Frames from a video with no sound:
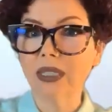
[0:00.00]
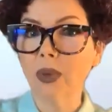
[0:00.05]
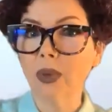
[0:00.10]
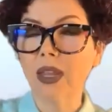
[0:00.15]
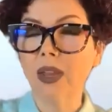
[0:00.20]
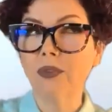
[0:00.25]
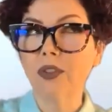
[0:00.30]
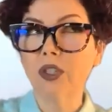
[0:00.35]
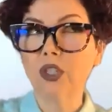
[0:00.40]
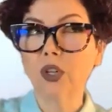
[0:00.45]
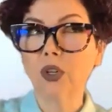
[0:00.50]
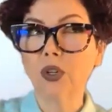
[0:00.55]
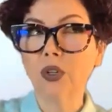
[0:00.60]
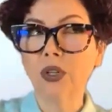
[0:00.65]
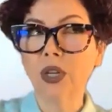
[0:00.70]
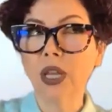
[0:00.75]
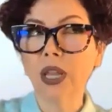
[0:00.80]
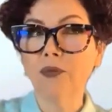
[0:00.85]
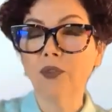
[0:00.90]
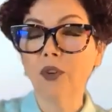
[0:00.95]
If
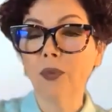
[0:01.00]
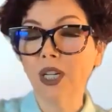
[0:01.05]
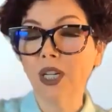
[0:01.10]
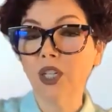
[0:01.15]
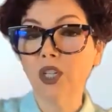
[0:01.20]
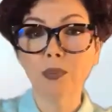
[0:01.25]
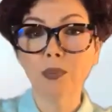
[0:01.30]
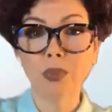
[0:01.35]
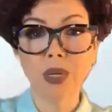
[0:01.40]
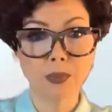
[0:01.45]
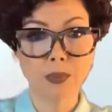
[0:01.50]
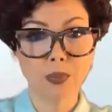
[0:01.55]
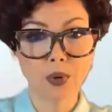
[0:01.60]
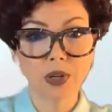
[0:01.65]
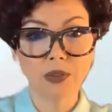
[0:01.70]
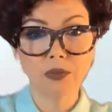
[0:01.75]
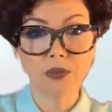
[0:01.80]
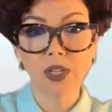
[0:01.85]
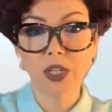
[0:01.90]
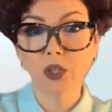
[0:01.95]
certain information being
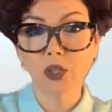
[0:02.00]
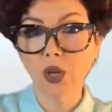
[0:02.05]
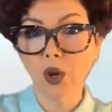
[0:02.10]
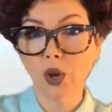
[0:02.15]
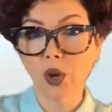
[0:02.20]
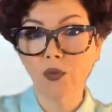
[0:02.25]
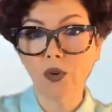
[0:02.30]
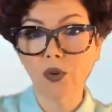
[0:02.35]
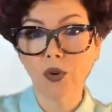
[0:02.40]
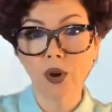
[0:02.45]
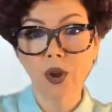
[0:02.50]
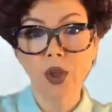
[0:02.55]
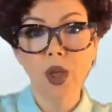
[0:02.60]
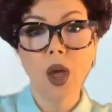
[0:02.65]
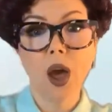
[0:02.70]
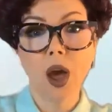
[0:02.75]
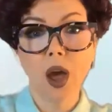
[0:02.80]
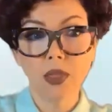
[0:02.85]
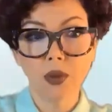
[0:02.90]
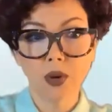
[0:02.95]
privileged over
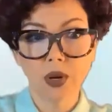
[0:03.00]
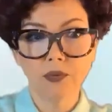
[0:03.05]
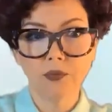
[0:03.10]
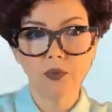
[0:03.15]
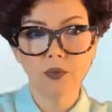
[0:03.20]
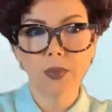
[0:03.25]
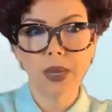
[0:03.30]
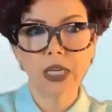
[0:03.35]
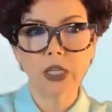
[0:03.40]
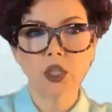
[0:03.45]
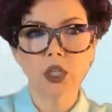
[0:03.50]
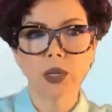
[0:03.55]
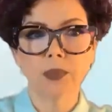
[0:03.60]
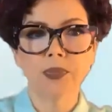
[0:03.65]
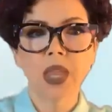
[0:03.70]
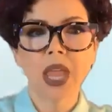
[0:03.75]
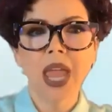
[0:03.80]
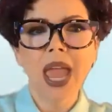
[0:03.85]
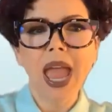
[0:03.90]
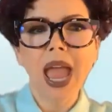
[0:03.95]
other information?
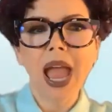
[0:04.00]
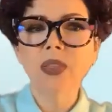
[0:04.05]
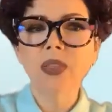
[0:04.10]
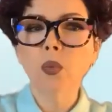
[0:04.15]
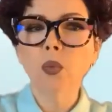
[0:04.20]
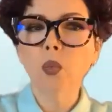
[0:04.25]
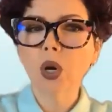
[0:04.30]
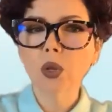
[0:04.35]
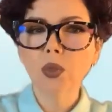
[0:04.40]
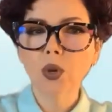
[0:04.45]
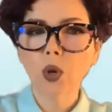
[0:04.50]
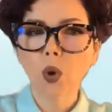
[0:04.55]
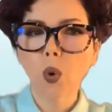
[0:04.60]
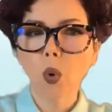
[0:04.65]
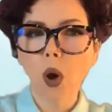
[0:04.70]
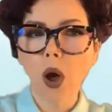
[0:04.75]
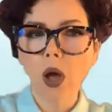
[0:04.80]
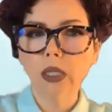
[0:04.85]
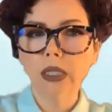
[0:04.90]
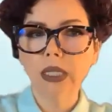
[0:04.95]
And then what are the
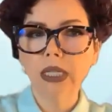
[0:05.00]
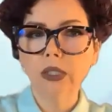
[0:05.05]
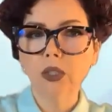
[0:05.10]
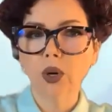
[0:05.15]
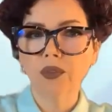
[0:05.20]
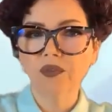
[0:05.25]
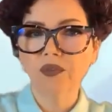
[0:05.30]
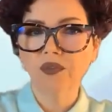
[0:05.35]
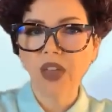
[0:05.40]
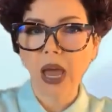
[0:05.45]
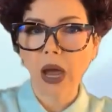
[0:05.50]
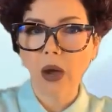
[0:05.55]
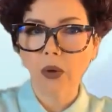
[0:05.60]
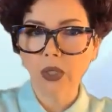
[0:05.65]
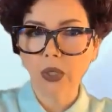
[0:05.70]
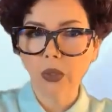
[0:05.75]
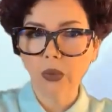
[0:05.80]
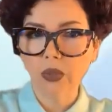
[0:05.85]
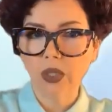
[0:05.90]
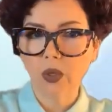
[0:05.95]
qualities or
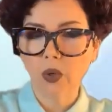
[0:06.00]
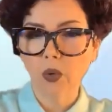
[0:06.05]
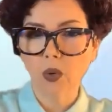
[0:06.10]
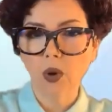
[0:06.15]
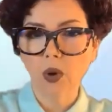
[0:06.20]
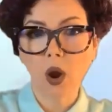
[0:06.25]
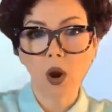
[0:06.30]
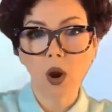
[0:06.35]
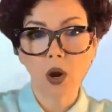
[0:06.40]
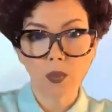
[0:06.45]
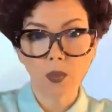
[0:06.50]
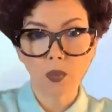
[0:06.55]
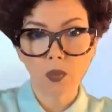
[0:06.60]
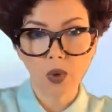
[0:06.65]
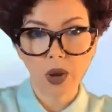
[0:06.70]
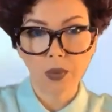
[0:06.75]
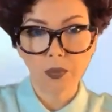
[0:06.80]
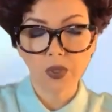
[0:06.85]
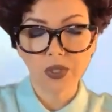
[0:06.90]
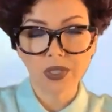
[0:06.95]
values that are
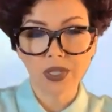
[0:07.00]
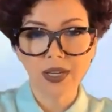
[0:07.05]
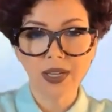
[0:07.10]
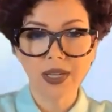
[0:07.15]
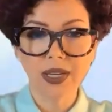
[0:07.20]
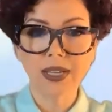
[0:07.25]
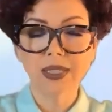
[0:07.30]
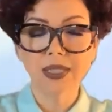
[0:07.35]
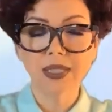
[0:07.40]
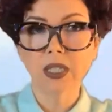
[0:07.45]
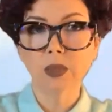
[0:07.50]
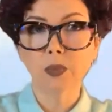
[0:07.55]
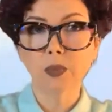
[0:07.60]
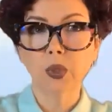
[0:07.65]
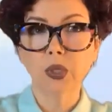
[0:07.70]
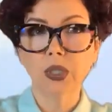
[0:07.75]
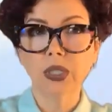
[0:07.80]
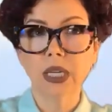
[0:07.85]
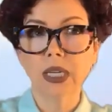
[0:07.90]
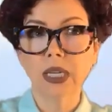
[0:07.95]
represented? Is this
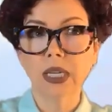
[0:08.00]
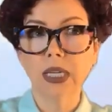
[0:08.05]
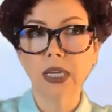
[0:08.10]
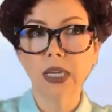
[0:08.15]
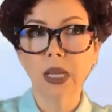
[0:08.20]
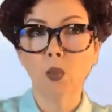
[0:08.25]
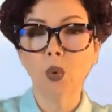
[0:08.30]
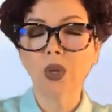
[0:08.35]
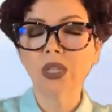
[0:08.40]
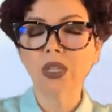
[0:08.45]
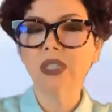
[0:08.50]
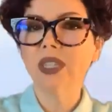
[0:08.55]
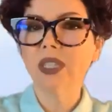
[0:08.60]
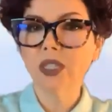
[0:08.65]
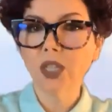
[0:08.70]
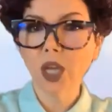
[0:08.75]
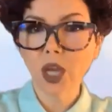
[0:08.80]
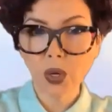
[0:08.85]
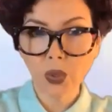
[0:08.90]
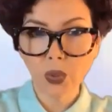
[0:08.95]
presented? What's the
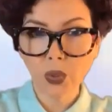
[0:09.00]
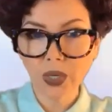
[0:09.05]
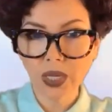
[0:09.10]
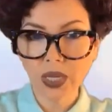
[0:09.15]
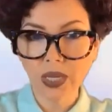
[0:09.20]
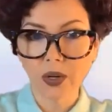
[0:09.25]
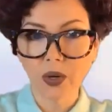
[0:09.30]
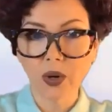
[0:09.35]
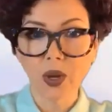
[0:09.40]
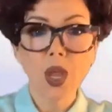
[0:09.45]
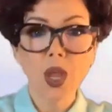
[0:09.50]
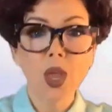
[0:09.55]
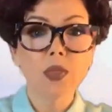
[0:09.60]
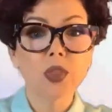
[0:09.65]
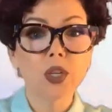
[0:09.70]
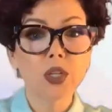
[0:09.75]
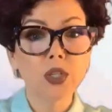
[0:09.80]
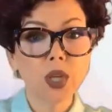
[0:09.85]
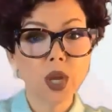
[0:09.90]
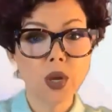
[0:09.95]
tone here?
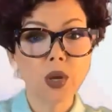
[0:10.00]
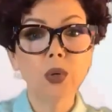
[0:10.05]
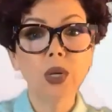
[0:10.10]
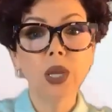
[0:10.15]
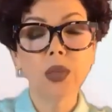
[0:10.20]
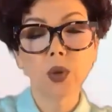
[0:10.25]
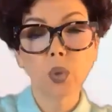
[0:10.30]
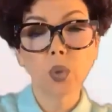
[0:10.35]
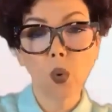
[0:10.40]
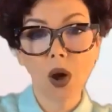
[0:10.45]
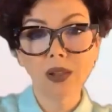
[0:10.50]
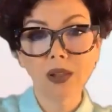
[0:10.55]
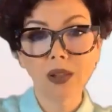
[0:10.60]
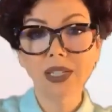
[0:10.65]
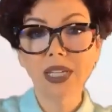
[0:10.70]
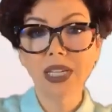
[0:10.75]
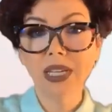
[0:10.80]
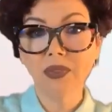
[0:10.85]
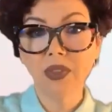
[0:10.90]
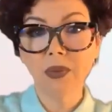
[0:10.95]
The tone and the
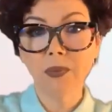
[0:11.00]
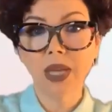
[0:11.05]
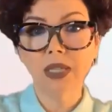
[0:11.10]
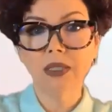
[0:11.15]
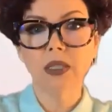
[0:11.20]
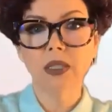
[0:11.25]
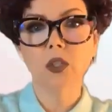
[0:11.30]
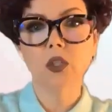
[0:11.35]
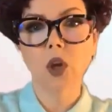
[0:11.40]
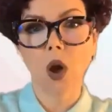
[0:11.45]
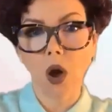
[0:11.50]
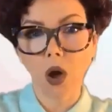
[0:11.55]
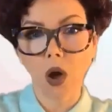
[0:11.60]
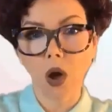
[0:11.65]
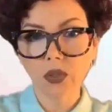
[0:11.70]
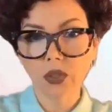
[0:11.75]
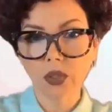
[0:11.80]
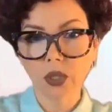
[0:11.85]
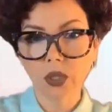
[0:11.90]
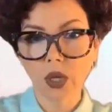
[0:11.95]
quality of the message
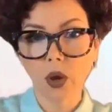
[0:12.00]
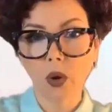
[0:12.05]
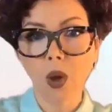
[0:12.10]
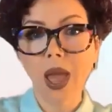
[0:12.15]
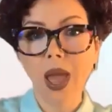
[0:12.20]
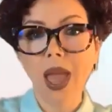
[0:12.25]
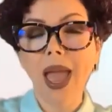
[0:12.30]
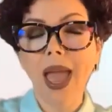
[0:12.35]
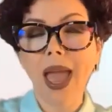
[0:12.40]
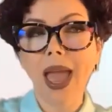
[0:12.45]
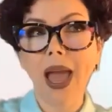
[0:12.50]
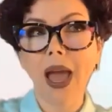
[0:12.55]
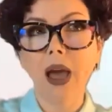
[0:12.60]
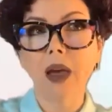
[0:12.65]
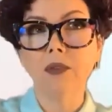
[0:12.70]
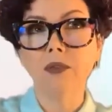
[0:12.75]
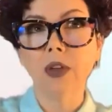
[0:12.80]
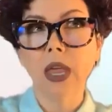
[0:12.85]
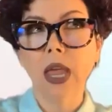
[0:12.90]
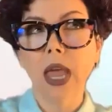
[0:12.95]
also
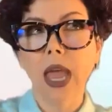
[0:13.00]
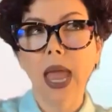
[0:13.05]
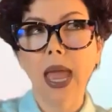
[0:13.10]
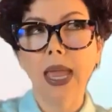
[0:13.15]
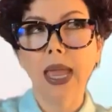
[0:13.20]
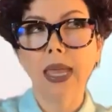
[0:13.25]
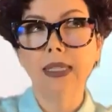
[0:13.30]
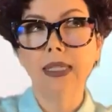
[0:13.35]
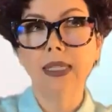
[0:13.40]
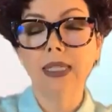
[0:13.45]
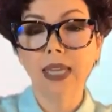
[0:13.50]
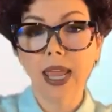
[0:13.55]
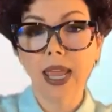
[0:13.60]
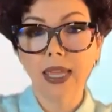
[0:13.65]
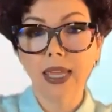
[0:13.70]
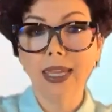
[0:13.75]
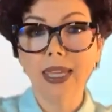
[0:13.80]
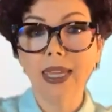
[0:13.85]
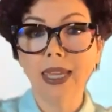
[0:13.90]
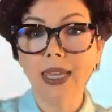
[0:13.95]
have a
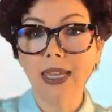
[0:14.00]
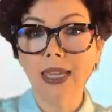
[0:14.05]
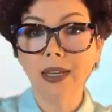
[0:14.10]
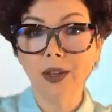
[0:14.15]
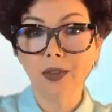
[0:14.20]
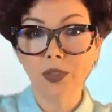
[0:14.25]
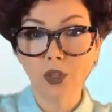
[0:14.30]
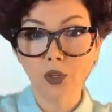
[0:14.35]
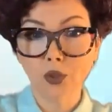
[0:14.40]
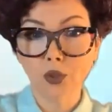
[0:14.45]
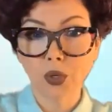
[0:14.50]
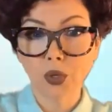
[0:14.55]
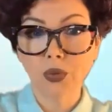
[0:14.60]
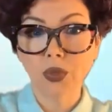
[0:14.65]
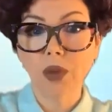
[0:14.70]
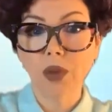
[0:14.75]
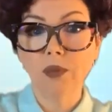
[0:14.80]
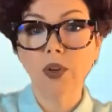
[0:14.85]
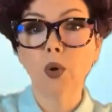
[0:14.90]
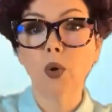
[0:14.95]
stake in the truth
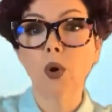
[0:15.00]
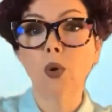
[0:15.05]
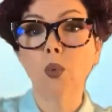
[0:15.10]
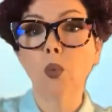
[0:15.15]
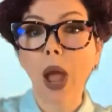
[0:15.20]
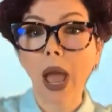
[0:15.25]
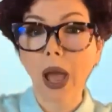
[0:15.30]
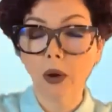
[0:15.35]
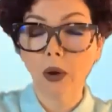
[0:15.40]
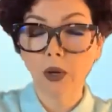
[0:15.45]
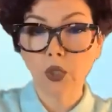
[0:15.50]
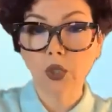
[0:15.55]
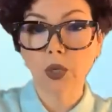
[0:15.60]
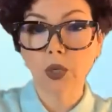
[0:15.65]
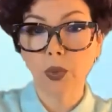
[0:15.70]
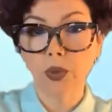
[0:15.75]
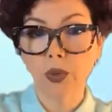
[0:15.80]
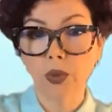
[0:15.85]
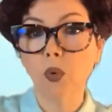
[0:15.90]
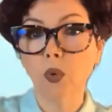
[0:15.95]
of it, or how you should
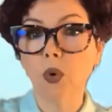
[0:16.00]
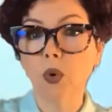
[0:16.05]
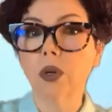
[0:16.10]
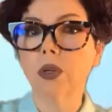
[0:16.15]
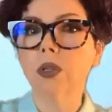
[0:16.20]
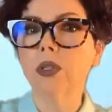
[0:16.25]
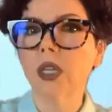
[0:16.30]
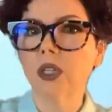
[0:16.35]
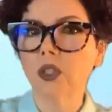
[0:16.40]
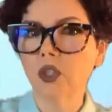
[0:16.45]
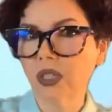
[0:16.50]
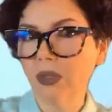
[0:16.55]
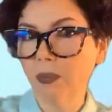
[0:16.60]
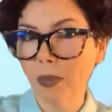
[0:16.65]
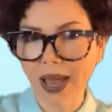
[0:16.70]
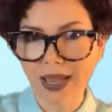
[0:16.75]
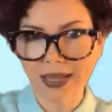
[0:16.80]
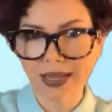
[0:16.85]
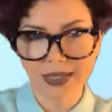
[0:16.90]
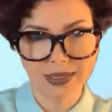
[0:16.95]
move forward, such as
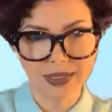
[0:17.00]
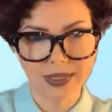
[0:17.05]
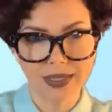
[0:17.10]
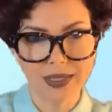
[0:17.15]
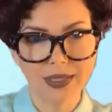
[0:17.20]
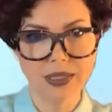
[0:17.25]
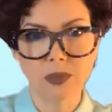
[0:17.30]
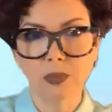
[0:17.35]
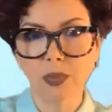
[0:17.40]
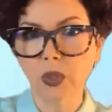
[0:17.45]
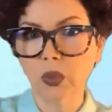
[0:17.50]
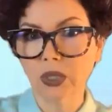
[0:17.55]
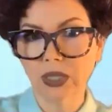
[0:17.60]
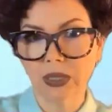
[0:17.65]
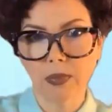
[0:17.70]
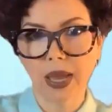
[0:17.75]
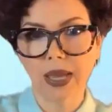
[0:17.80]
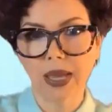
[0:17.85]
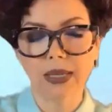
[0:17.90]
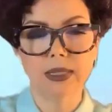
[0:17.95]
biases,
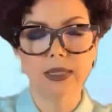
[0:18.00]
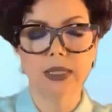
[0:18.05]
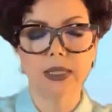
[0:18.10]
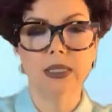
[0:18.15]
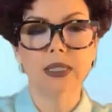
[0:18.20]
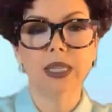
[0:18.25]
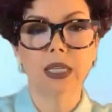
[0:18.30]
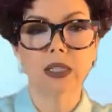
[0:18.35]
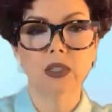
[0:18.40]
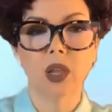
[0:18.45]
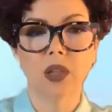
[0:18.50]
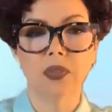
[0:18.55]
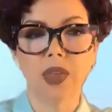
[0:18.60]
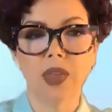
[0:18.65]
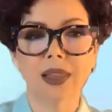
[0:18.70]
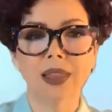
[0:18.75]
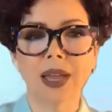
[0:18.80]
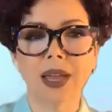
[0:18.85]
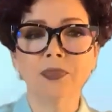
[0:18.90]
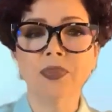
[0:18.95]
built-in biases, things along
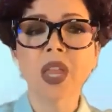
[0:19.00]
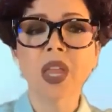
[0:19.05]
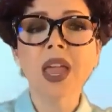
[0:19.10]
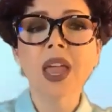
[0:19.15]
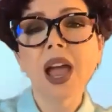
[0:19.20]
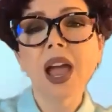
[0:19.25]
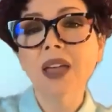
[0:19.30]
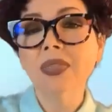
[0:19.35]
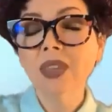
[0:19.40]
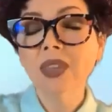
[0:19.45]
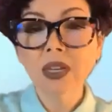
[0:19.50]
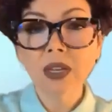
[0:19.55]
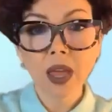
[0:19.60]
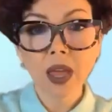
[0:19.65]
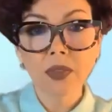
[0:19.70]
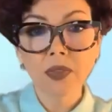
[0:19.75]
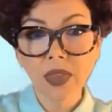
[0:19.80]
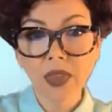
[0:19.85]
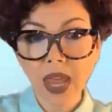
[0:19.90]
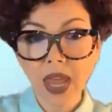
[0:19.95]
that line. And then
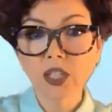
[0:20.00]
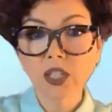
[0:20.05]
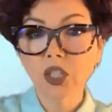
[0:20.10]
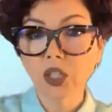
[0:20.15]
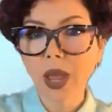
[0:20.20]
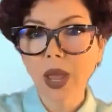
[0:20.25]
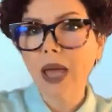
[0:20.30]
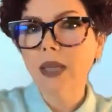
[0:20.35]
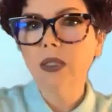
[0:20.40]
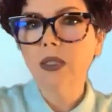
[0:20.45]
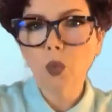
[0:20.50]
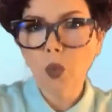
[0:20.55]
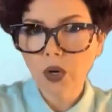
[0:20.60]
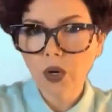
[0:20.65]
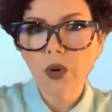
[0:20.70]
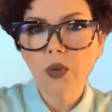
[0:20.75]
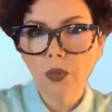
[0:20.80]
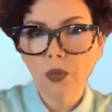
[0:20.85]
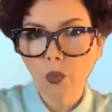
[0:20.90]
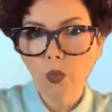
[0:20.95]
next you ask,
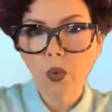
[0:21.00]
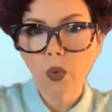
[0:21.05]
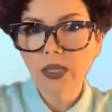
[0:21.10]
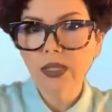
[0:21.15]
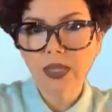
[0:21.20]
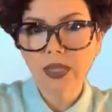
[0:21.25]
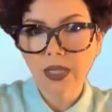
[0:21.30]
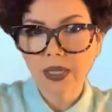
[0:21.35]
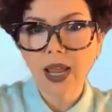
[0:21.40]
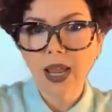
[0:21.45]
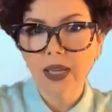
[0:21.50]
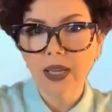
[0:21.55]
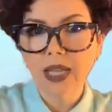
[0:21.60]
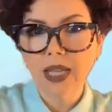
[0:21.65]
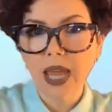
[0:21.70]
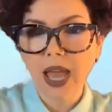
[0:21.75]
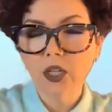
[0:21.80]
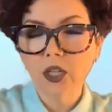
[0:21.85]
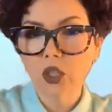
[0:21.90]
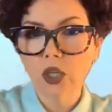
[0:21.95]
what is the next
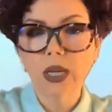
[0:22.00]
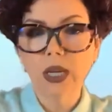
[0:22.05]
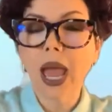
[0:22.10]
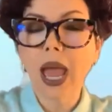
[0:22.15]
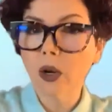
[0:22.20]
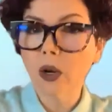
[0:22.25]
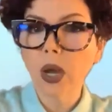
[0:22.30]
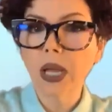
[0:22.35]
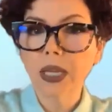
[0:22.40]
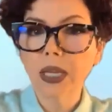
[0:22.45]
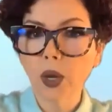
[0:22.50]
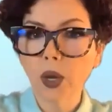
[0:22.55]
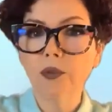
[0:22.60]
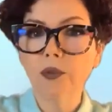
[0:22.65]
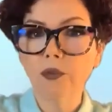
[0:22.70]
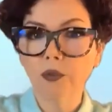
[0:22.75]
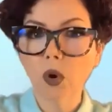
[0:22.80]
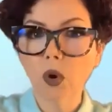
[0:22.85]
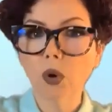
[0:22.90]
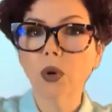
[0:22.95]
action? How do I go
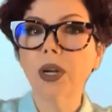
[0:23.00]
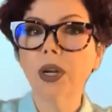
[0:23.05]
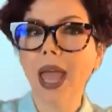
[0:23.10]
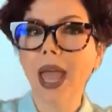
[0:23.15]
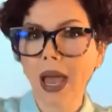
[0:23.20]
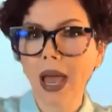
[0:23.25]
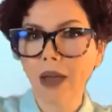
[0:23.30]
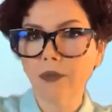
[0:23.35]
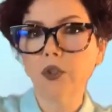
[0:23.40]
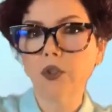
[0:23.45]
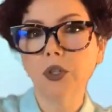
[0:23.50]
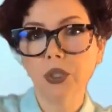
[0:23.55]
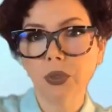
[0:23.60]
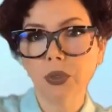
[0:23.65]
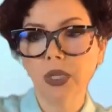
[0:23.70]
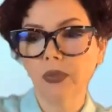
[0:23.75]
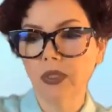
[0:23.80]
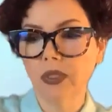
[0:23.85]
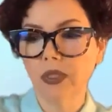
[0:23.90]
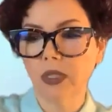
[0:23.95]
forward after
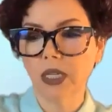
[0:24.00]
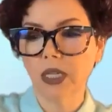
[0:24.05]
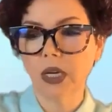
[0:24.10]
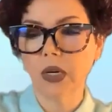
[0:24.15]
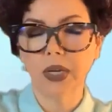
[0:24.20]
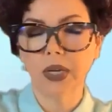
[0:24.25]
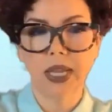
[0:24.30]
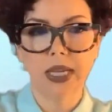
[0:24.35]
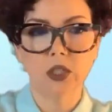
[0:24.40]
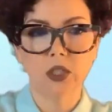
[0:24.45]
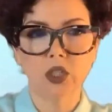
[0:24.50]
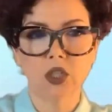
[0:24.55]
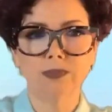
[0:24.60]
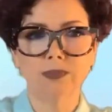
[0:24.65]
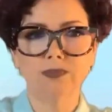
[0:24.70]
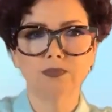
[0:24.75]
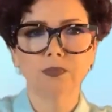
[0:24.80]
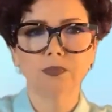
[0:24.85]
doing this interrogation?